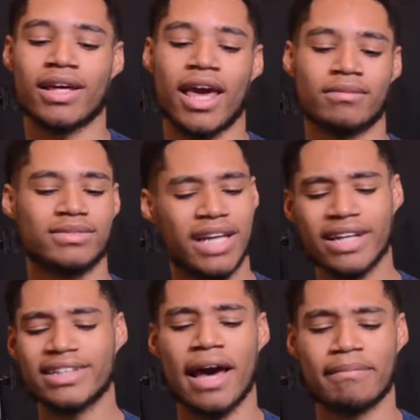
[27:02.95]
game.
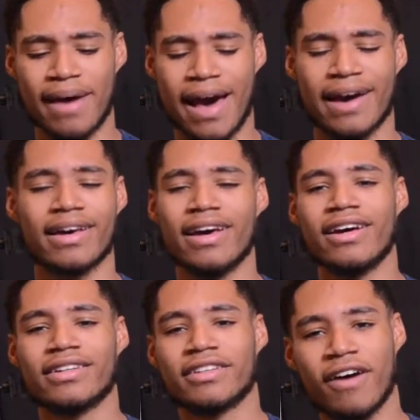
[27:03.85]
Take that back.
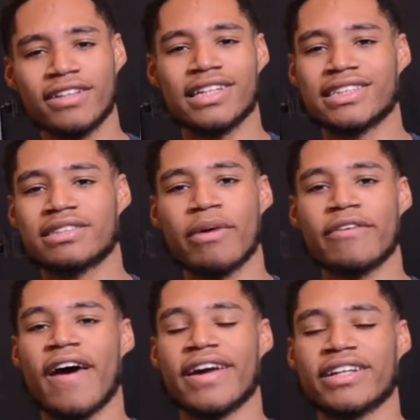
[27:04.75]
Devontae
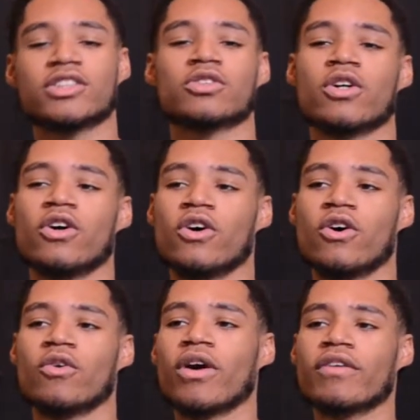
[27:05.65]
Smith had
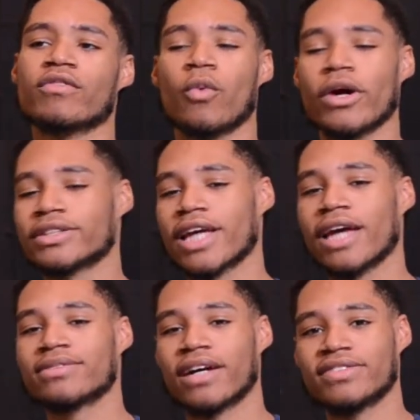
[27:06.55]
one of the worst
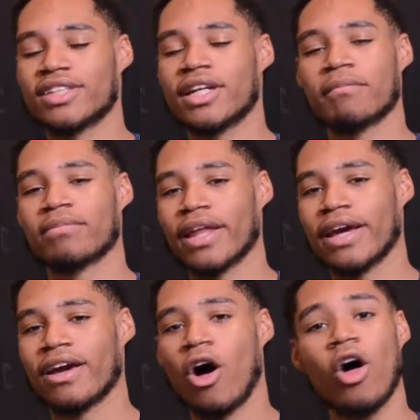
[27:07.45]
games I've seen him
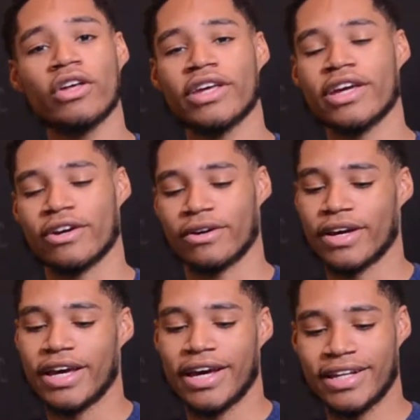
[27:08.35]
play all year.
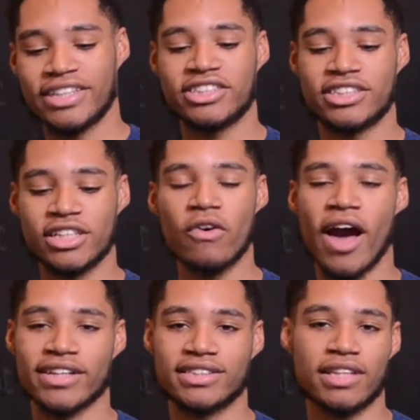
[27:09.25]
And he still
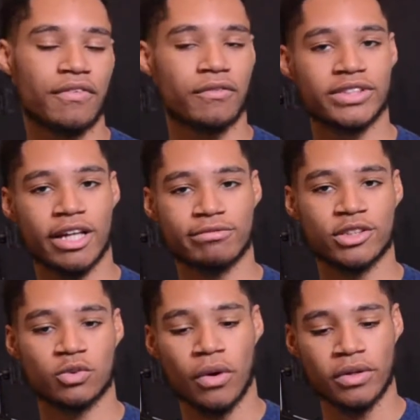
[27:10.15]
had 7
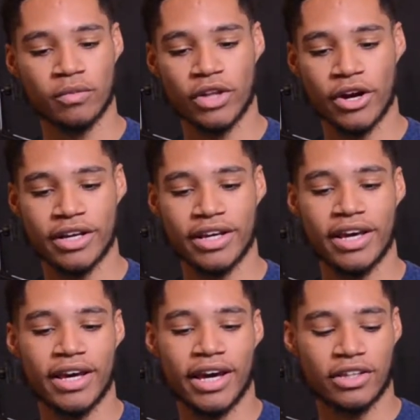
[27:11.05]
receptions, 130,
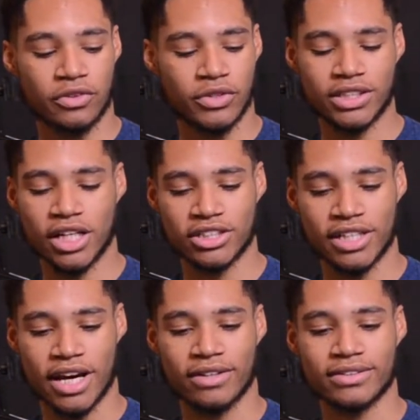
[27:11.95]
and 3
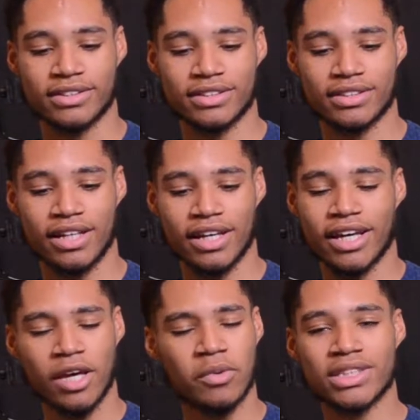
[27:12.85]
touchdowns.
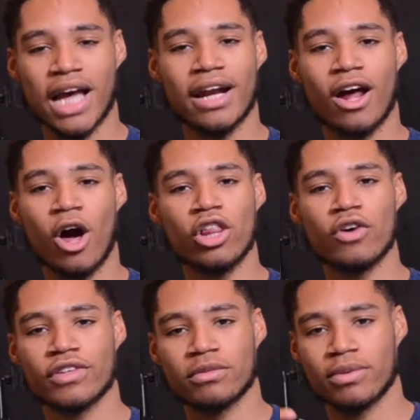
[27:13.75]
He was kind of all
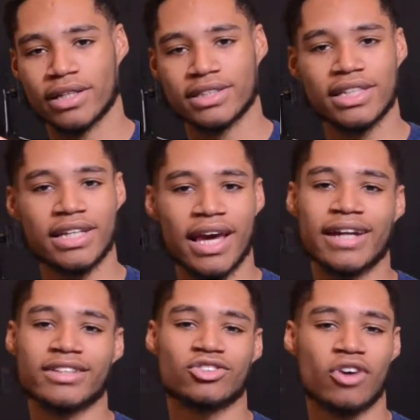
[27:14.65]
over the place. He
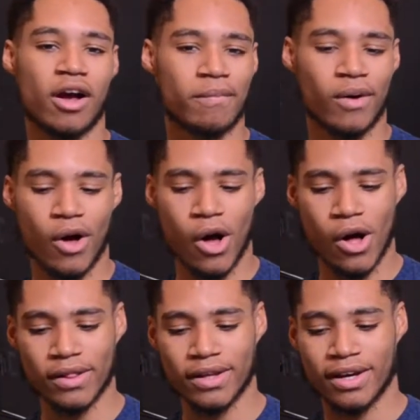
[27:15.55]
had a drop
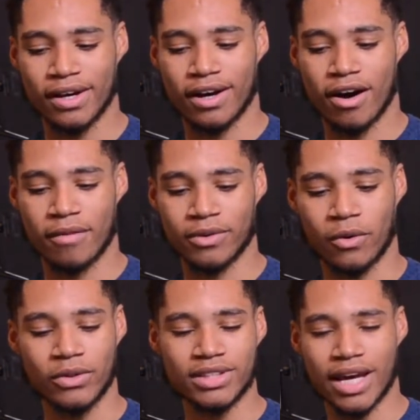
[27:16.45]
ball, the
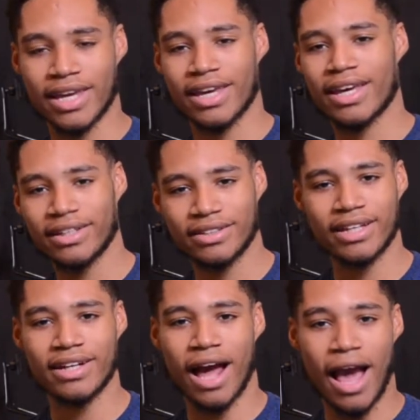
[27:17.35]
onside kick. He
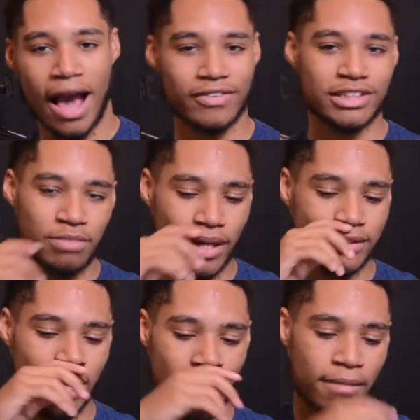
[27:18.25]
did not have his
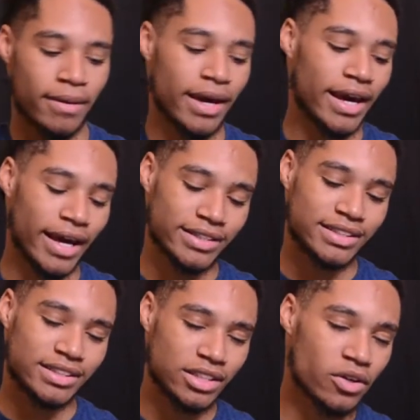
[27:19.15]
best game and
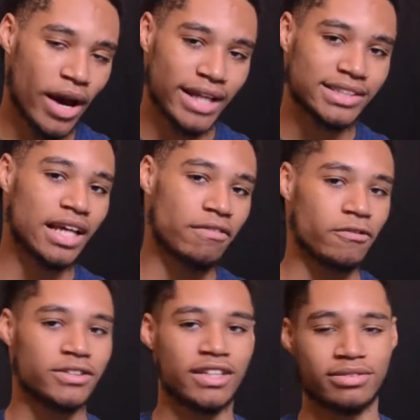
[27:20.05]
still had 7
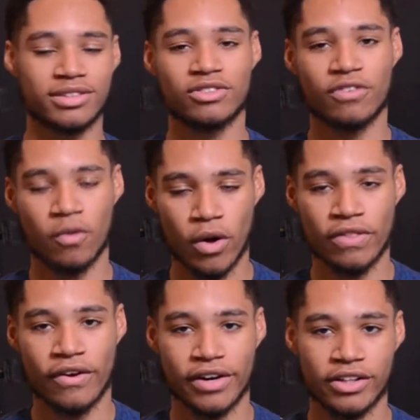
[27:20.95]
receptions for
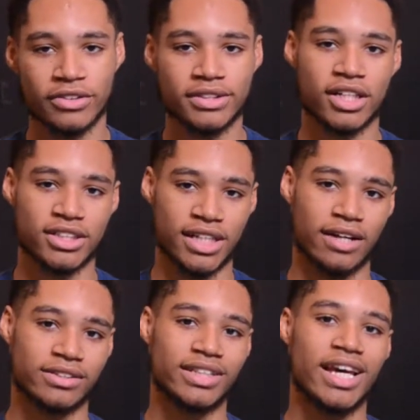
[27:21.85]
130 and 3
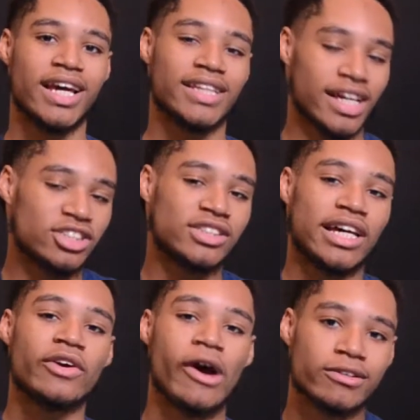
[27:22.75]
touchdowns. That should
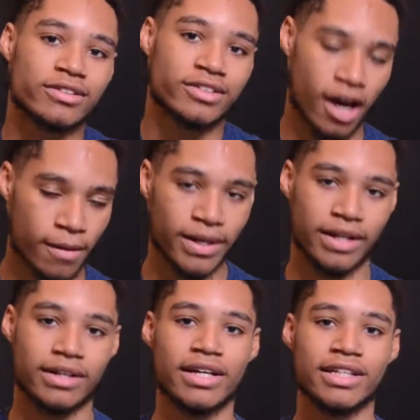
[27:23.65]
tell you how
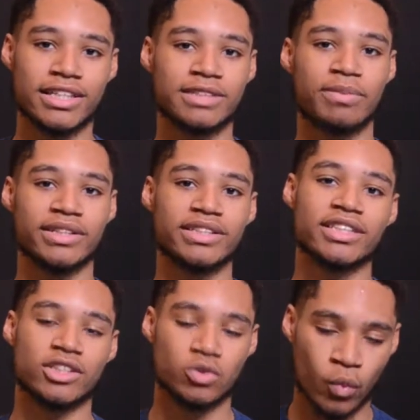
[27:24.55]
dominant he's been
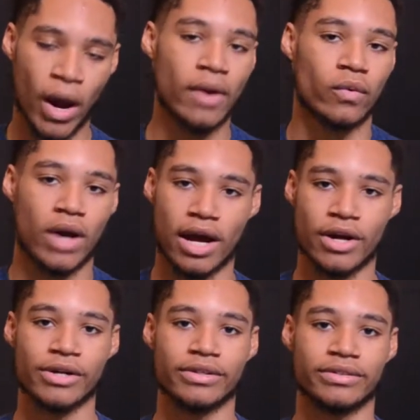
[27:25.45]
since Waddle got hurt.